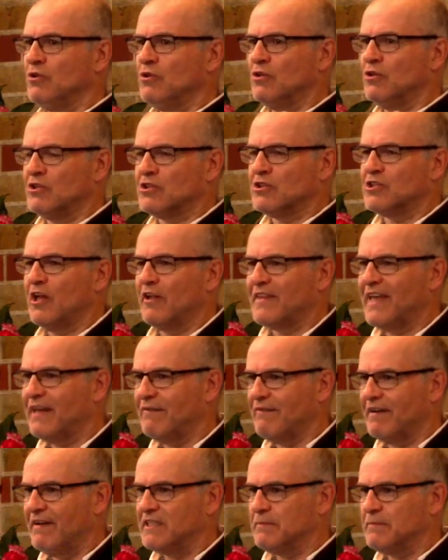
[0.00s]
It's like the
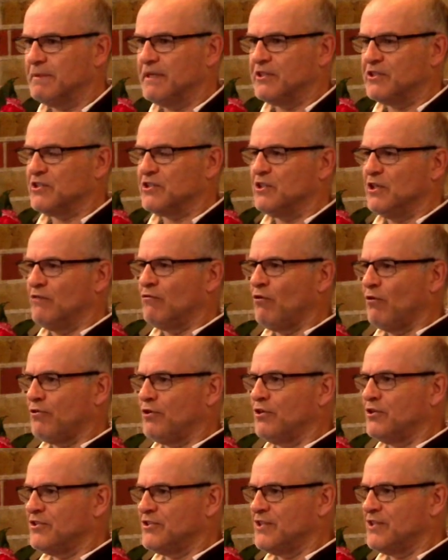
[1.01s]
elevator pitch, isn't it? You've got
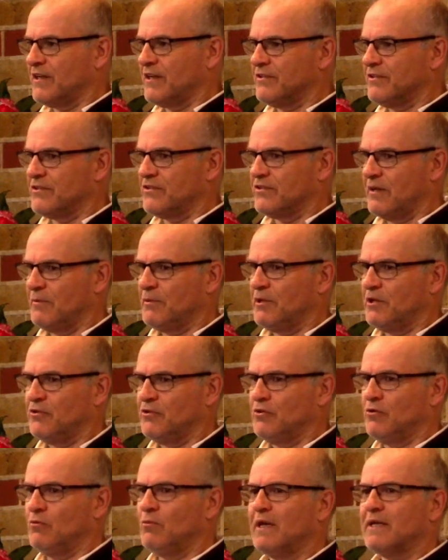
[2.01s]
30 seconds to say what you
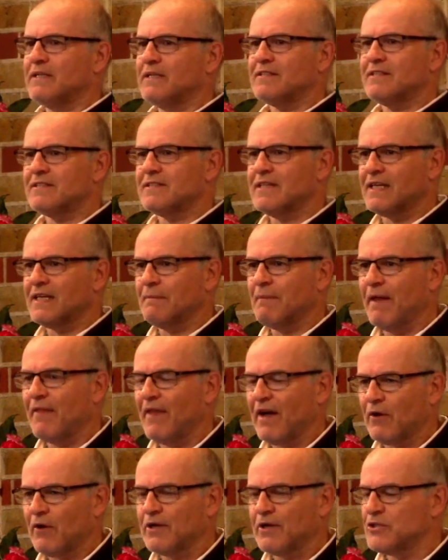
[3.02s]
do. Well, let's just think about
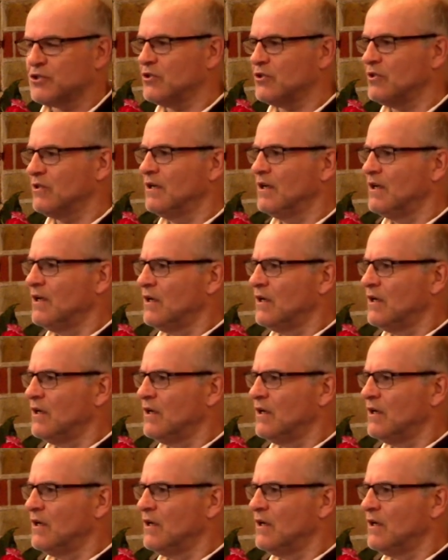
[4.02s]
that question.